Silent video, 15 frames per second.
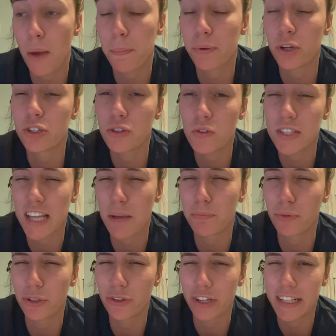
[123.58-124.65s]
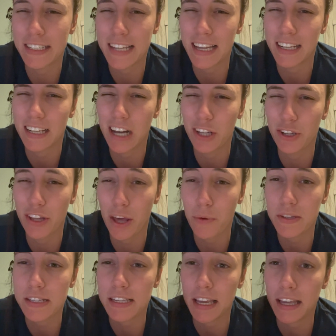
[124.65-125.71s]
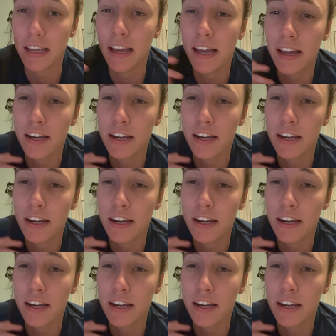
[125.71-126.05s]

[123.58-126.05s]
produce that blue-green color that we see.